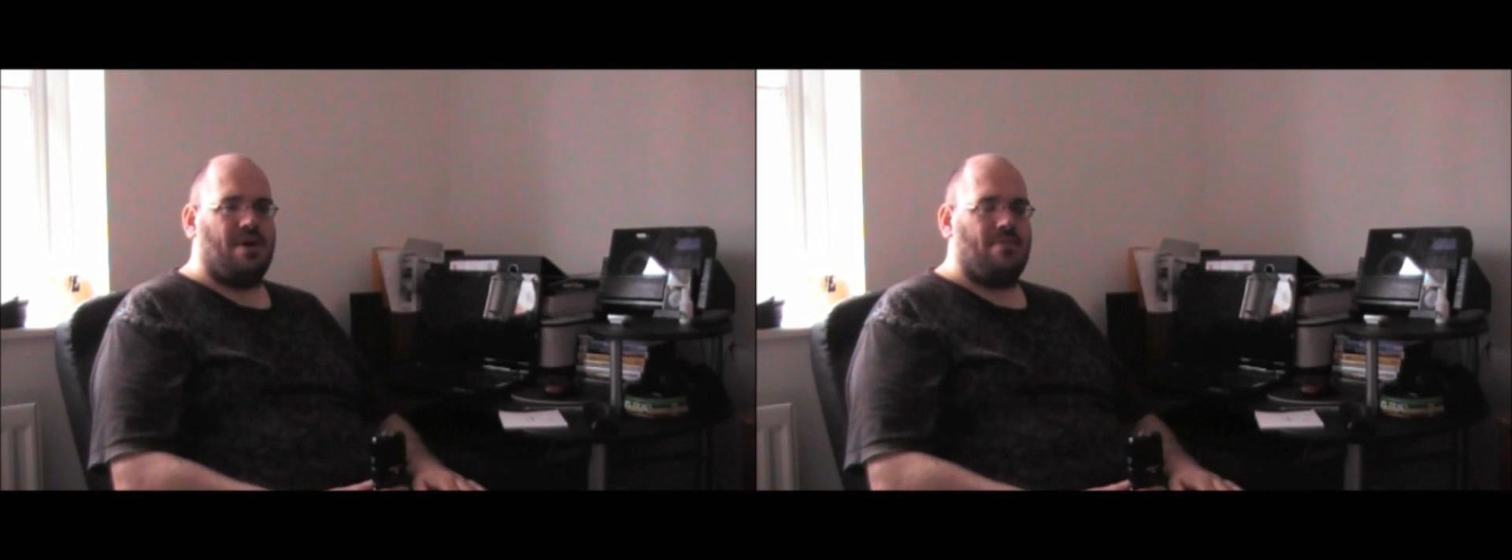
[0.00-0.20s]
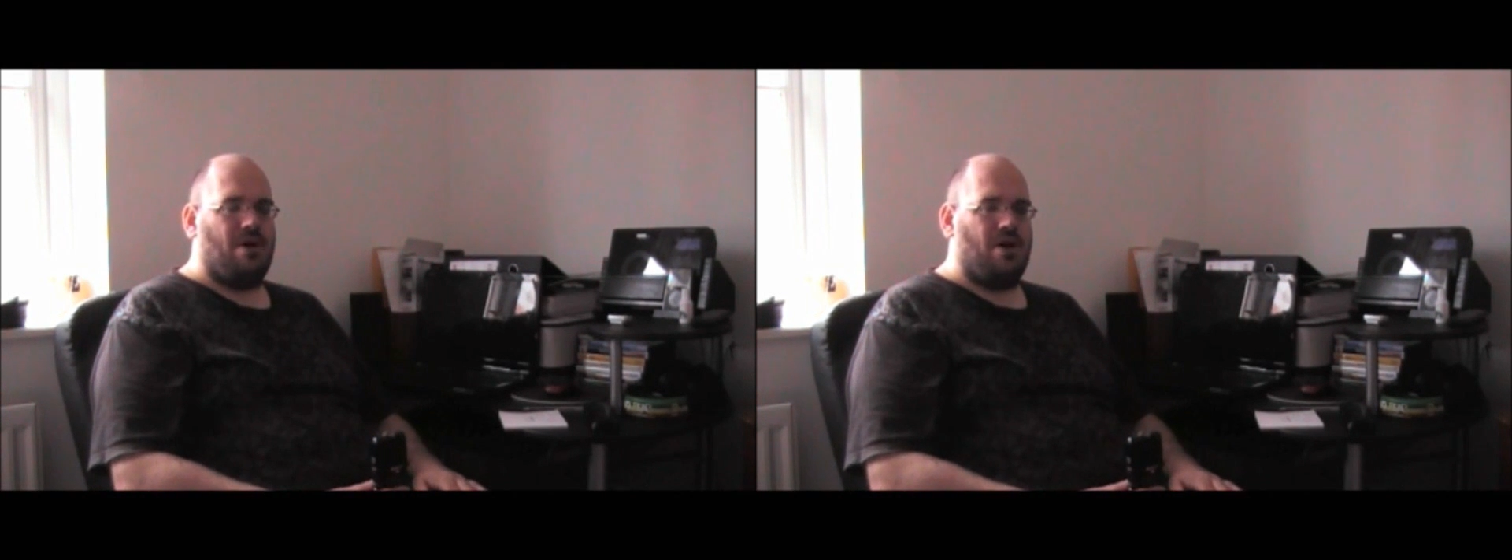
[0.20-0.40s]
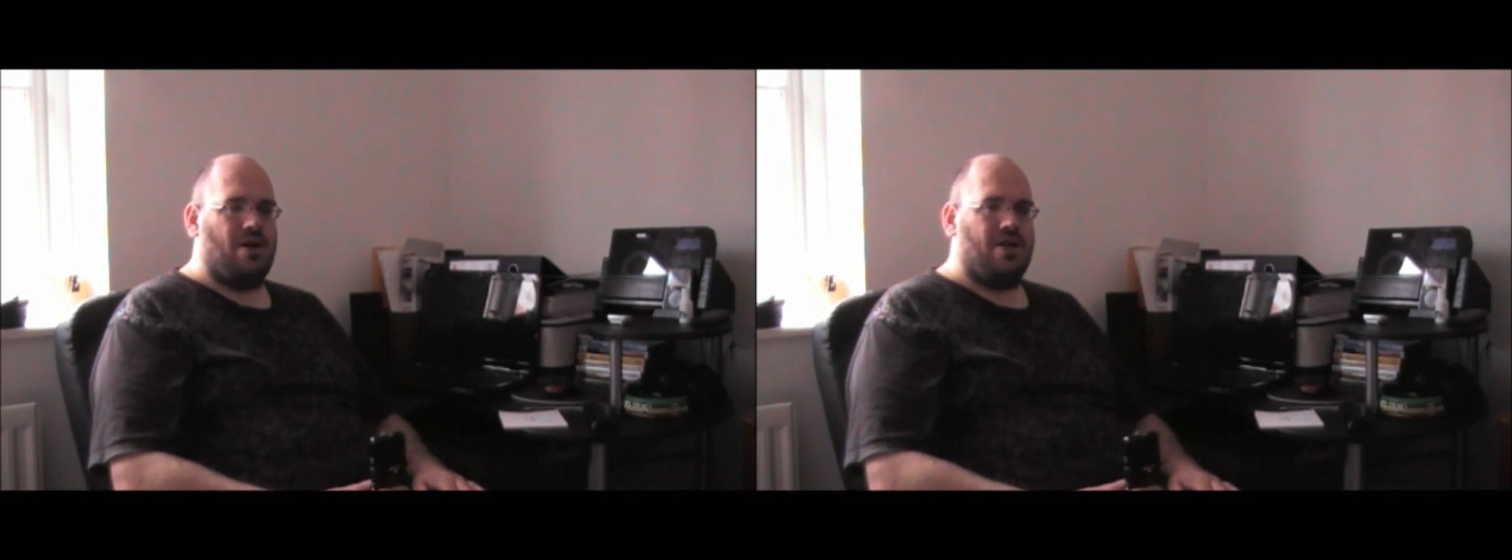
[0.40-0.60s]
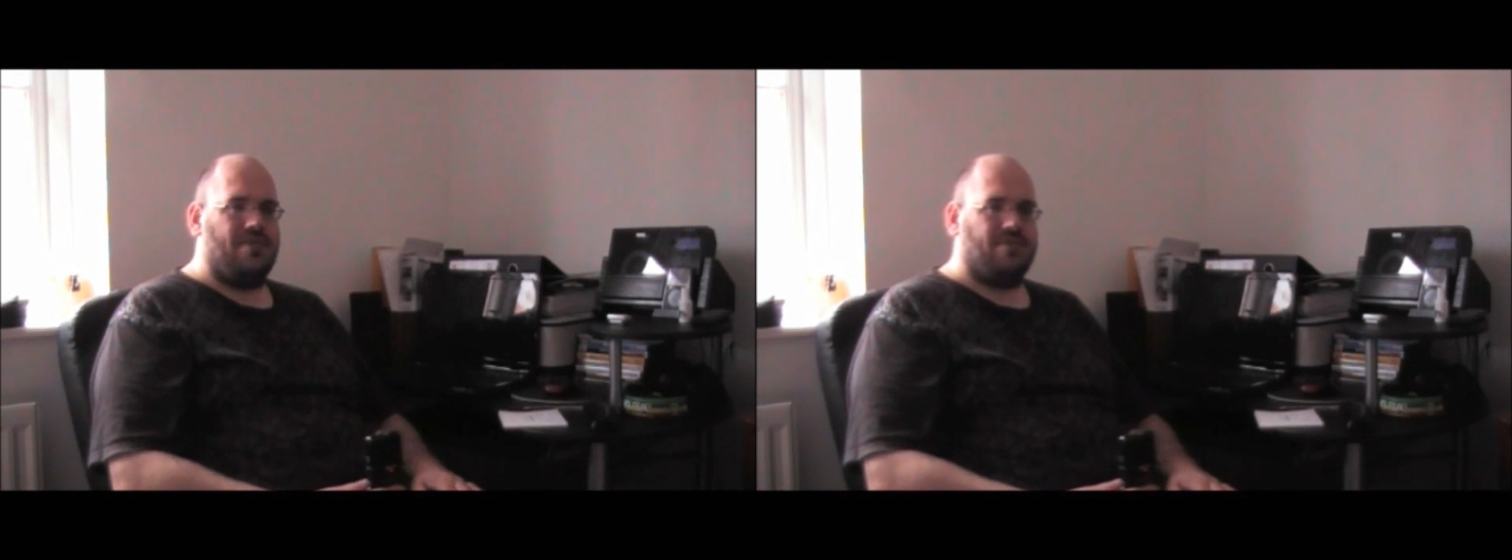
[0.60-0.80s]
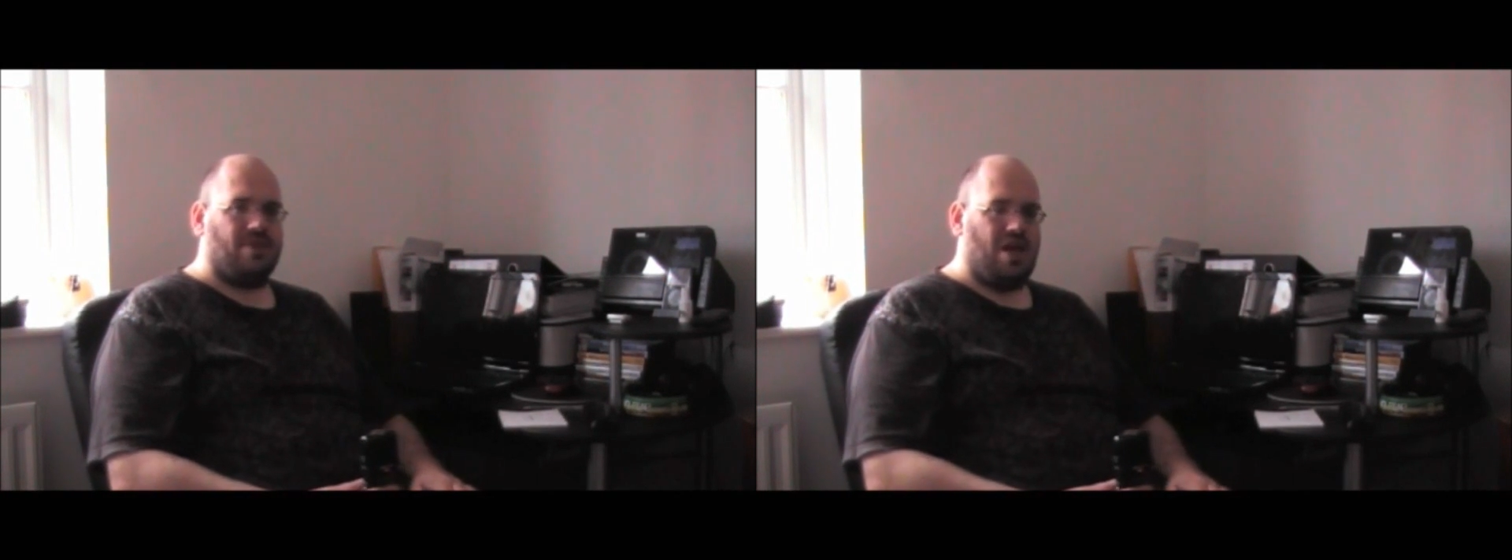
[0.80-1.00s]
and my
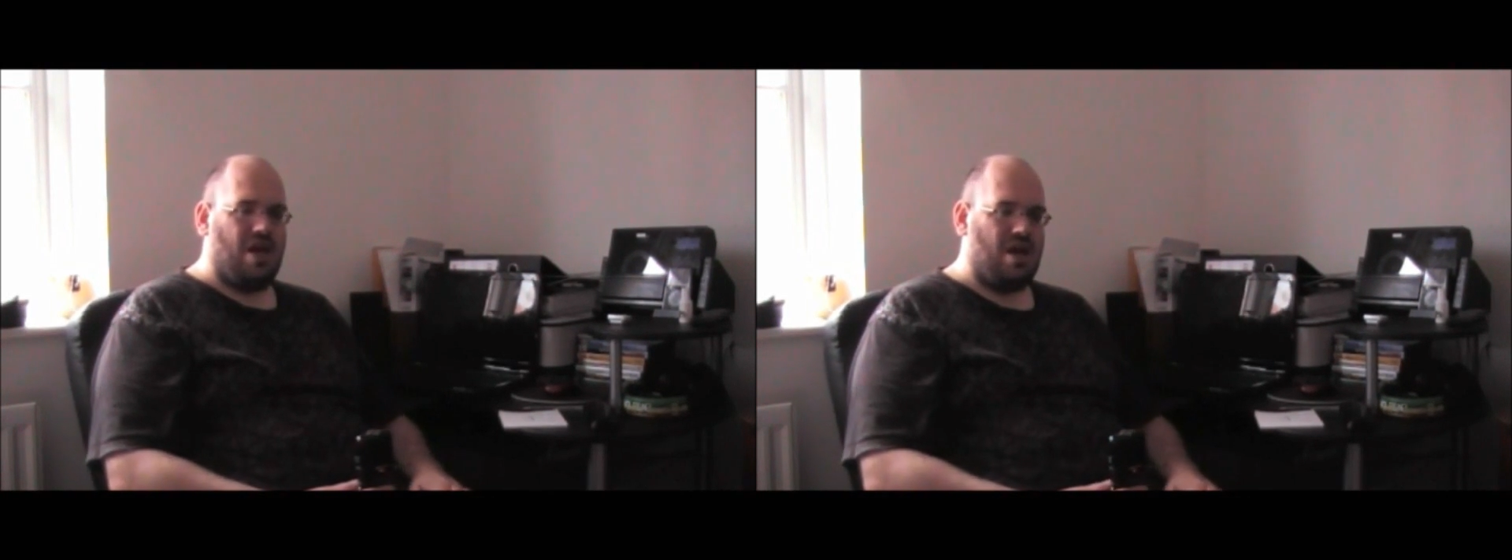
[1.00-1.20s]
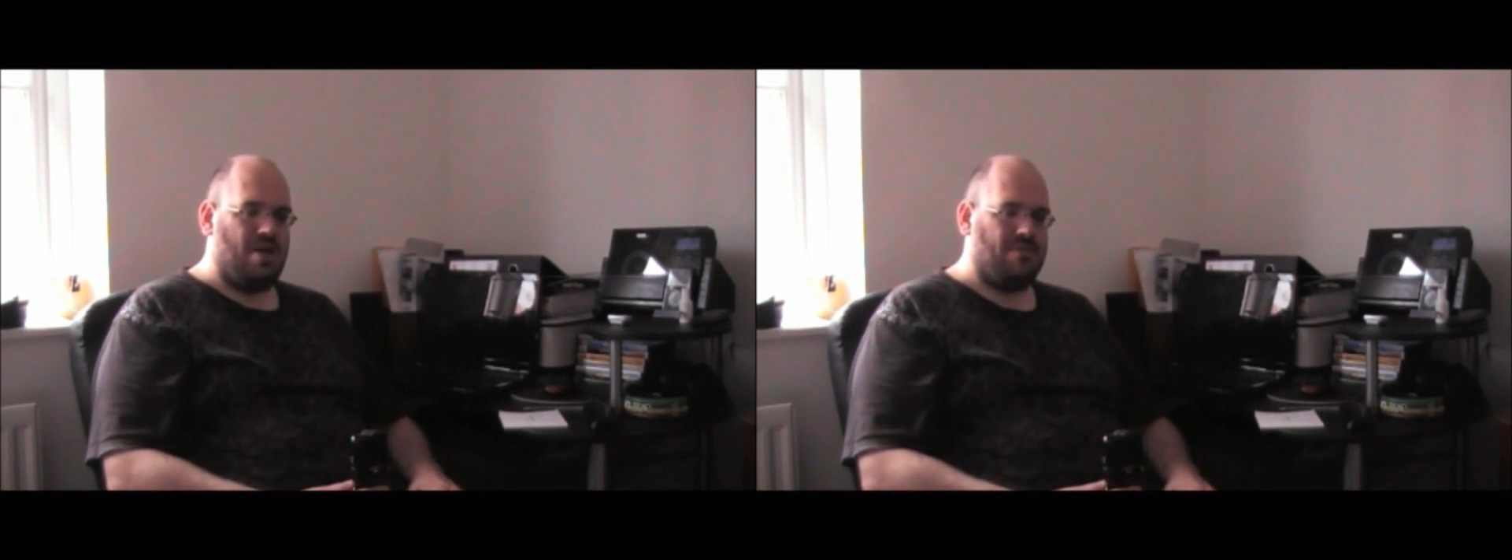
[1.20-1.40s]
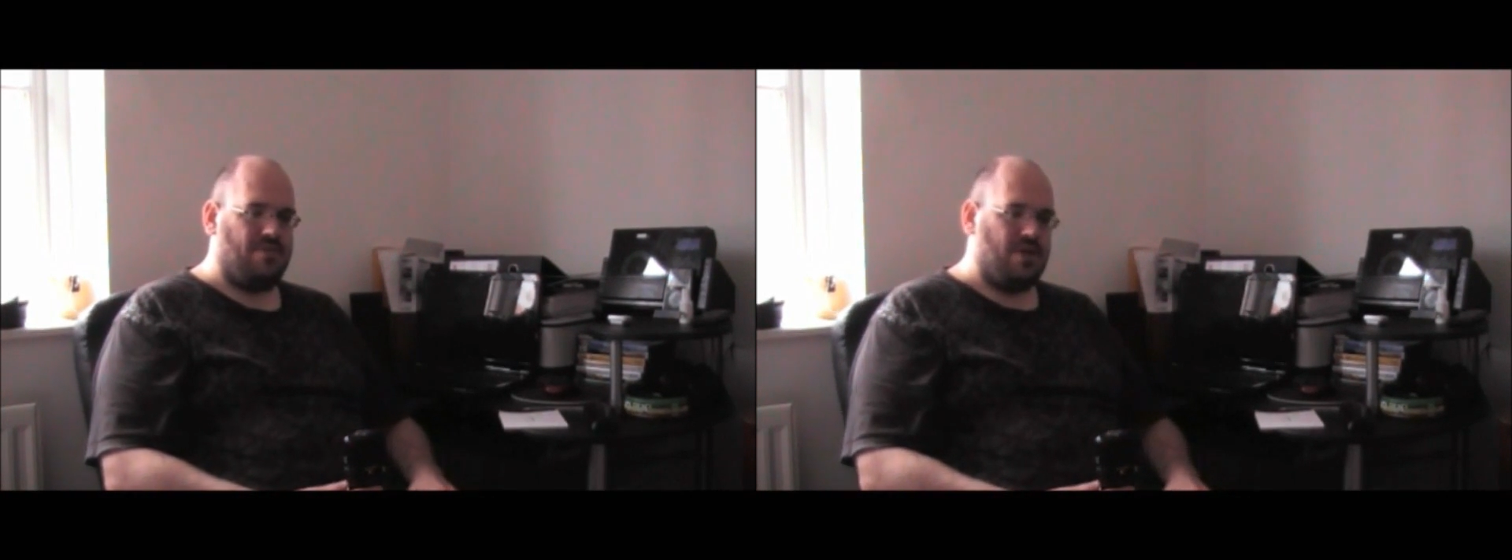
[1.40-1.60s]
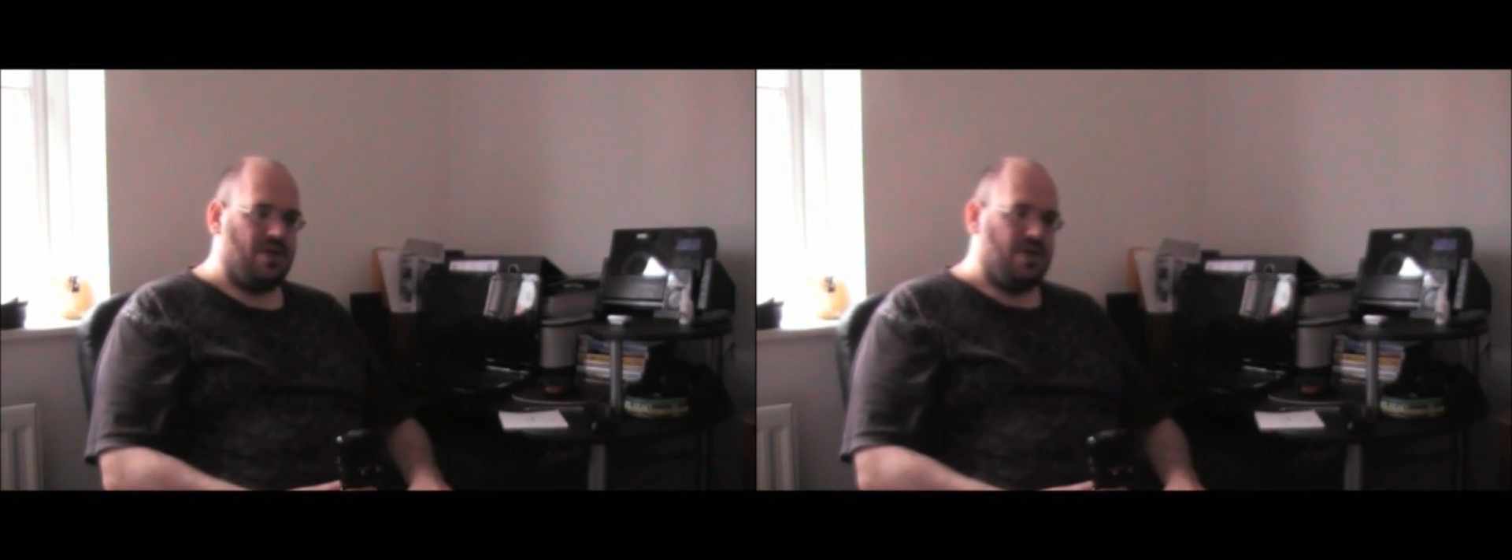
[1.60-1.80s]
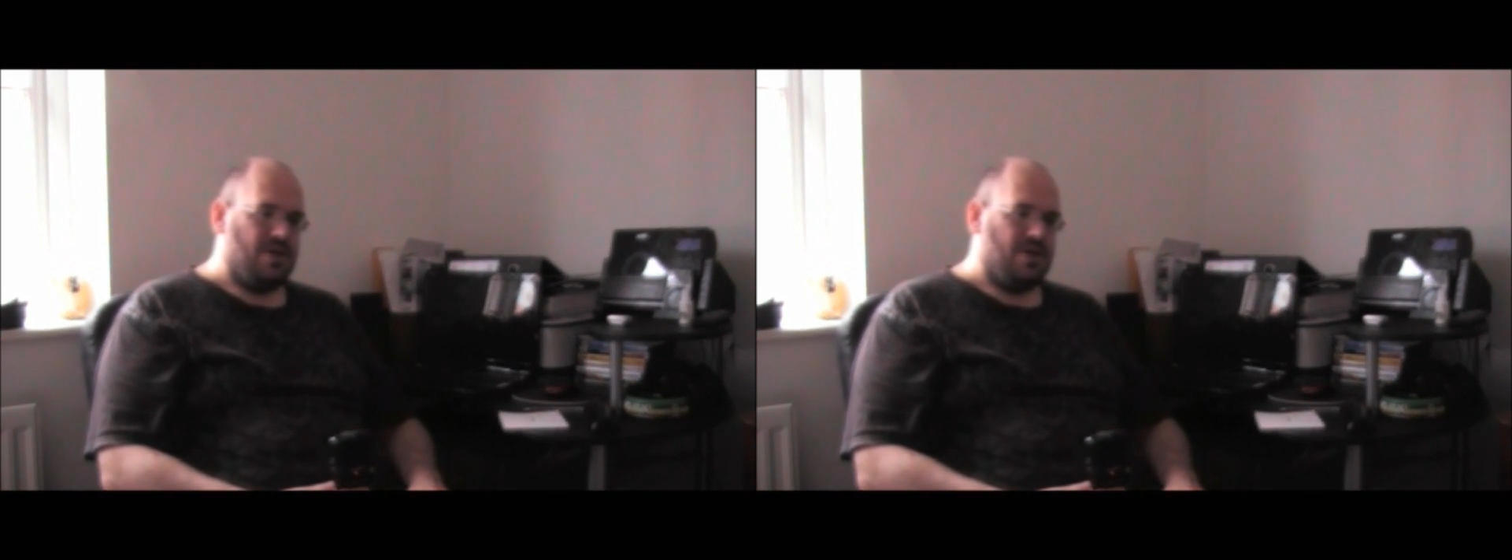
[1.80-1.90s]
partner. Um,